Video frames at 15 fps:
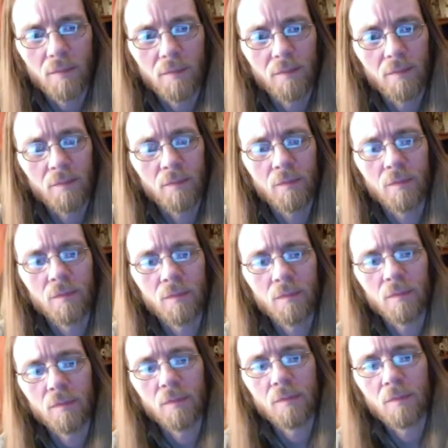
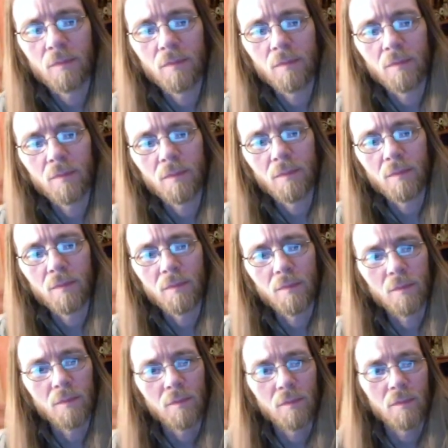
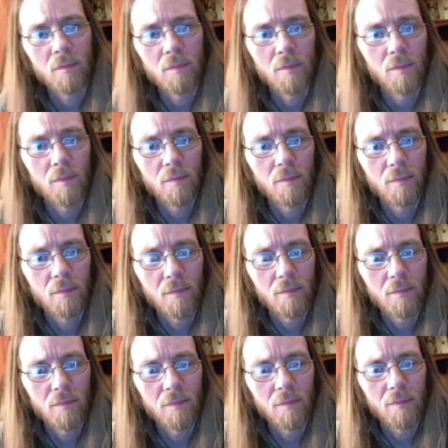
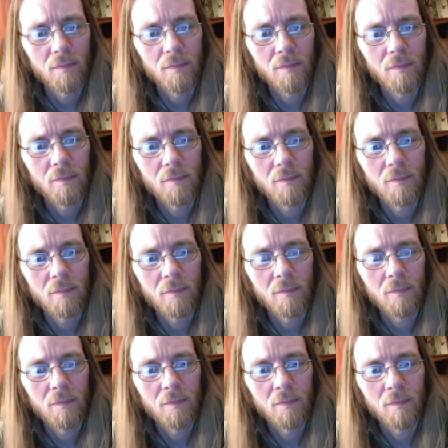
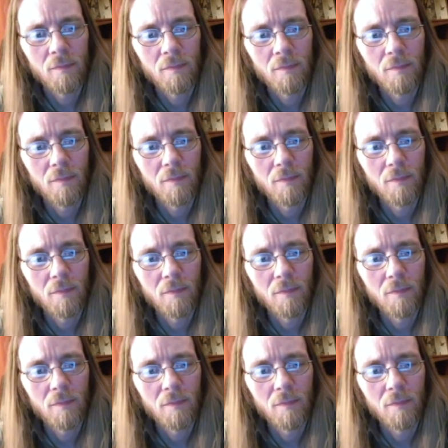(silent)